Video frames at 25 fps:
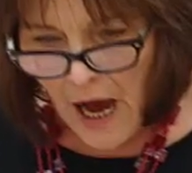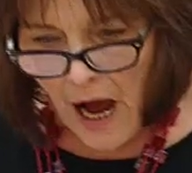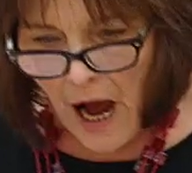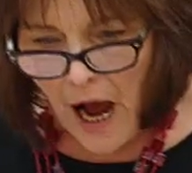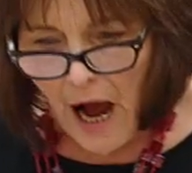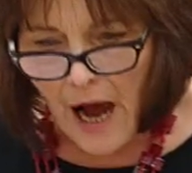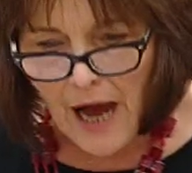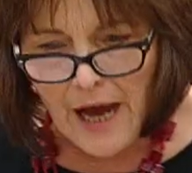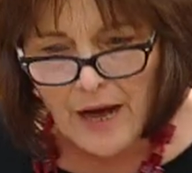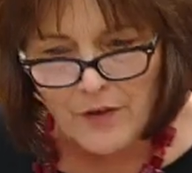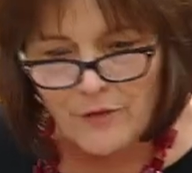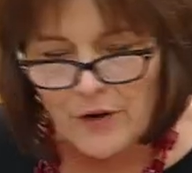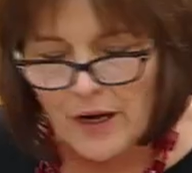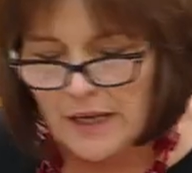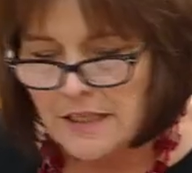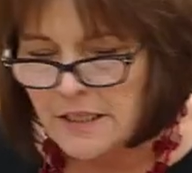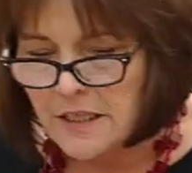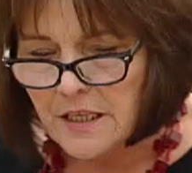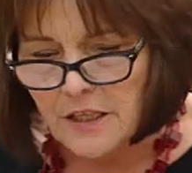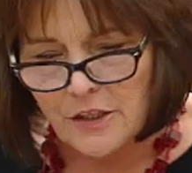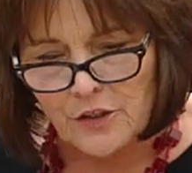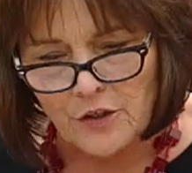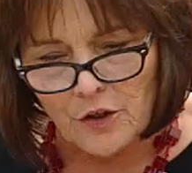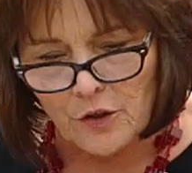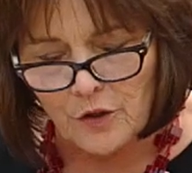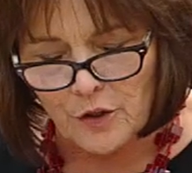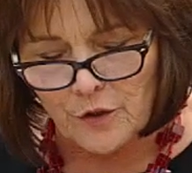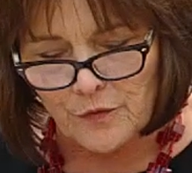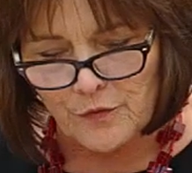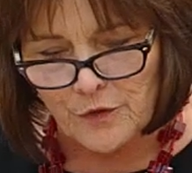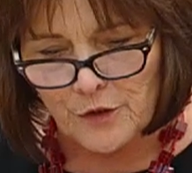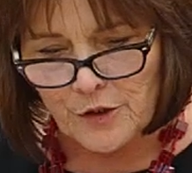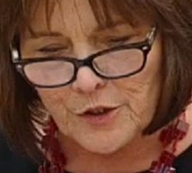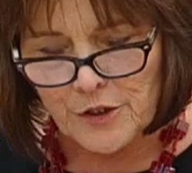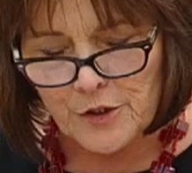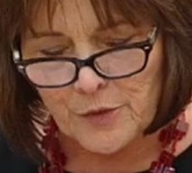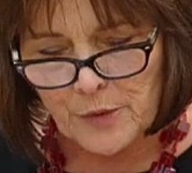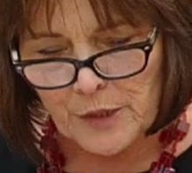I have answered all of
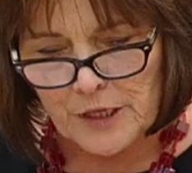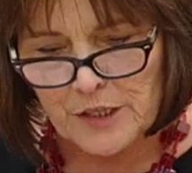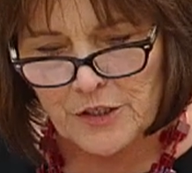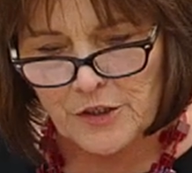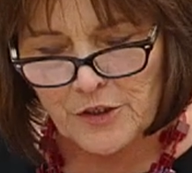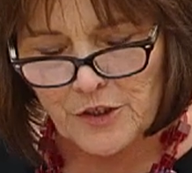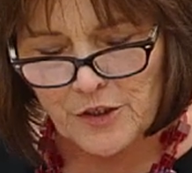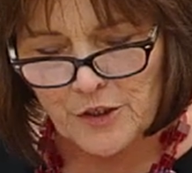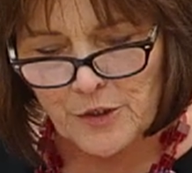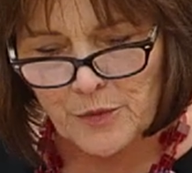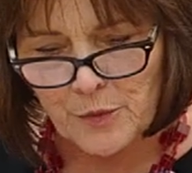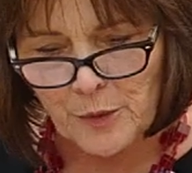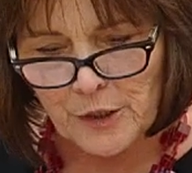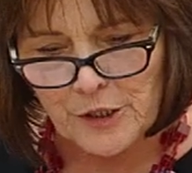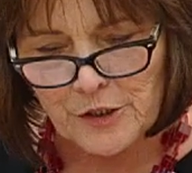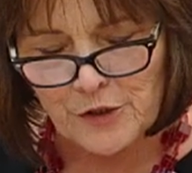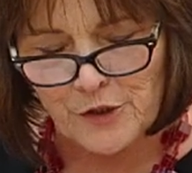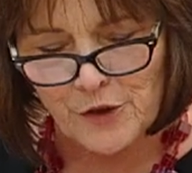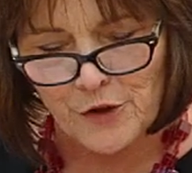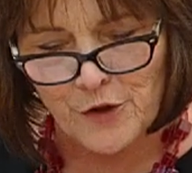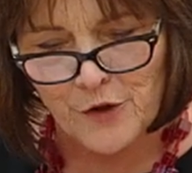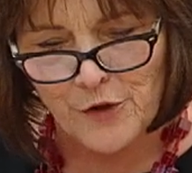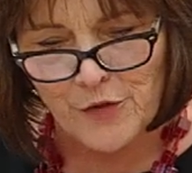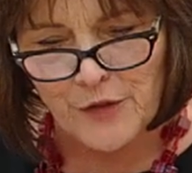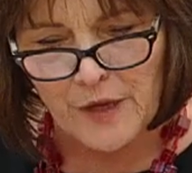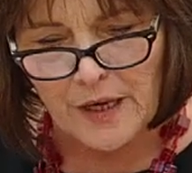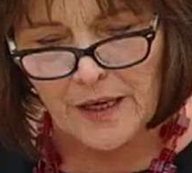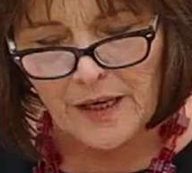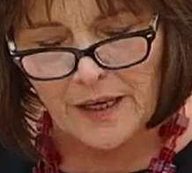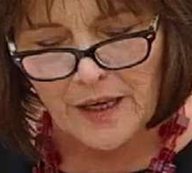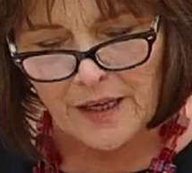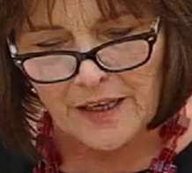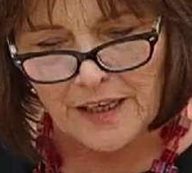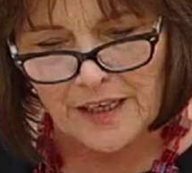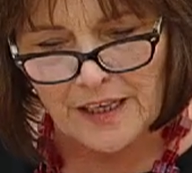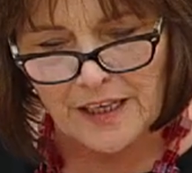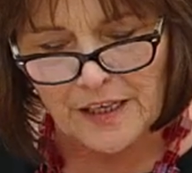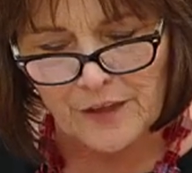those questions. Why do you think
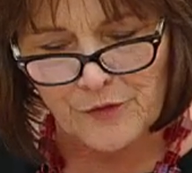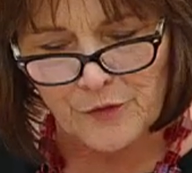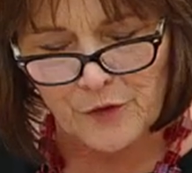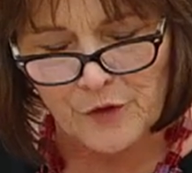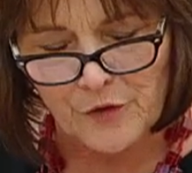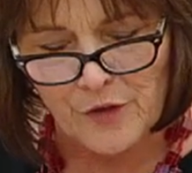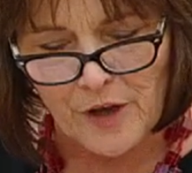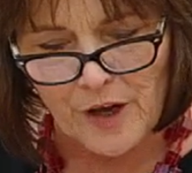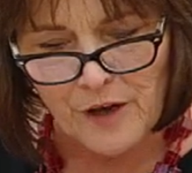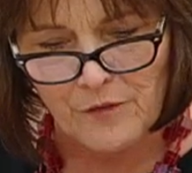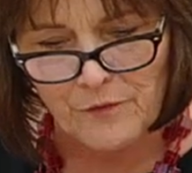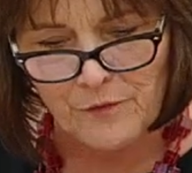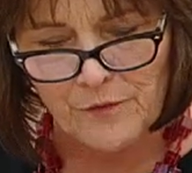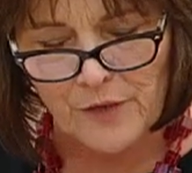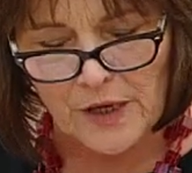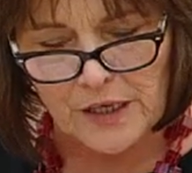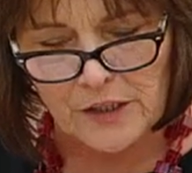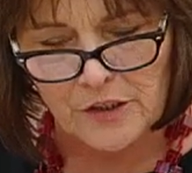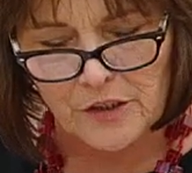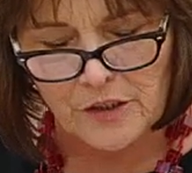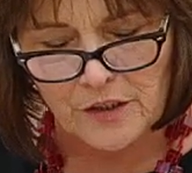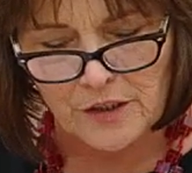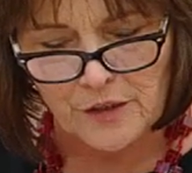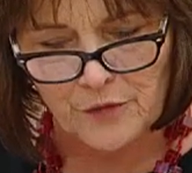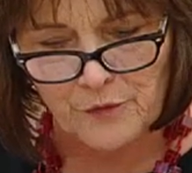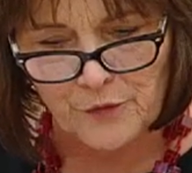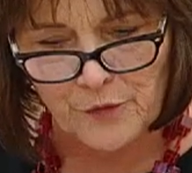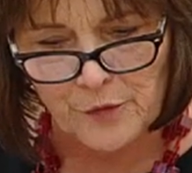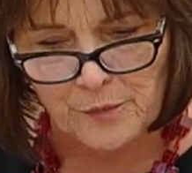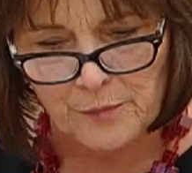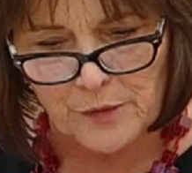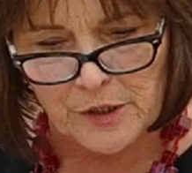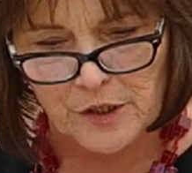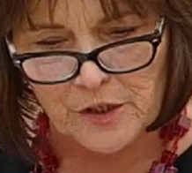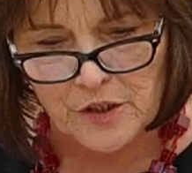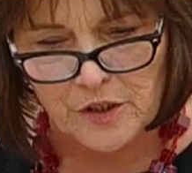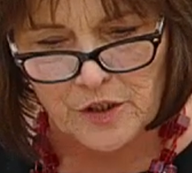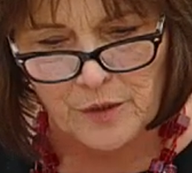I gave you that factual
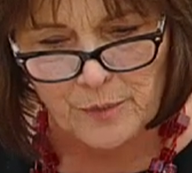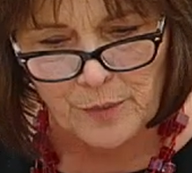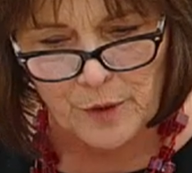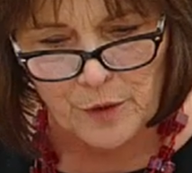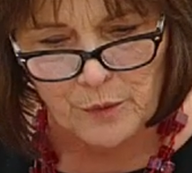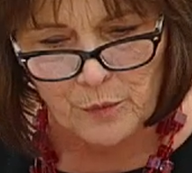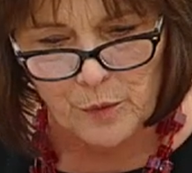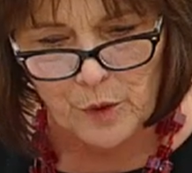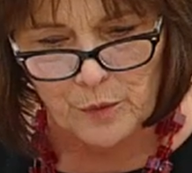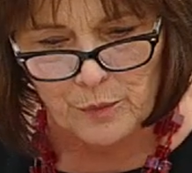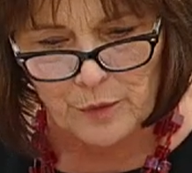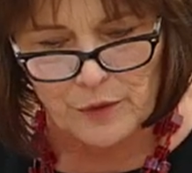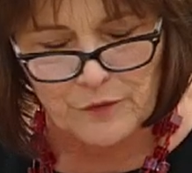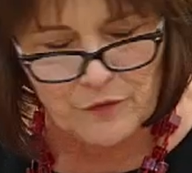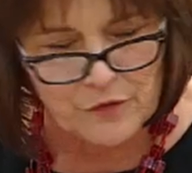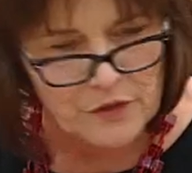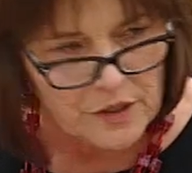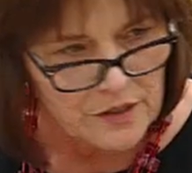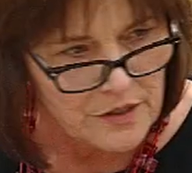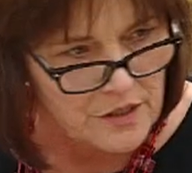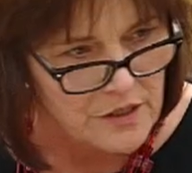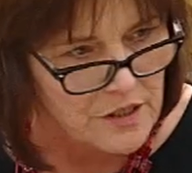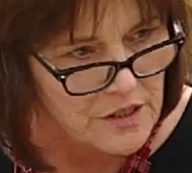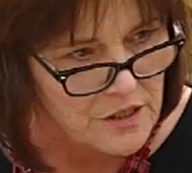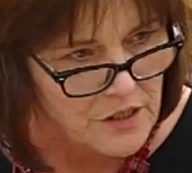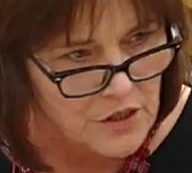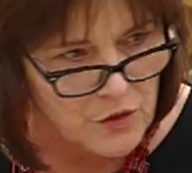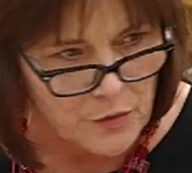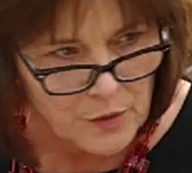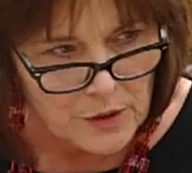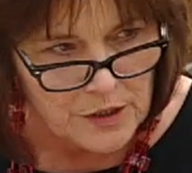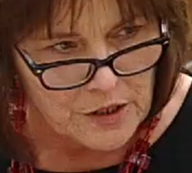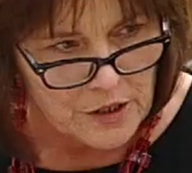information about what we've done since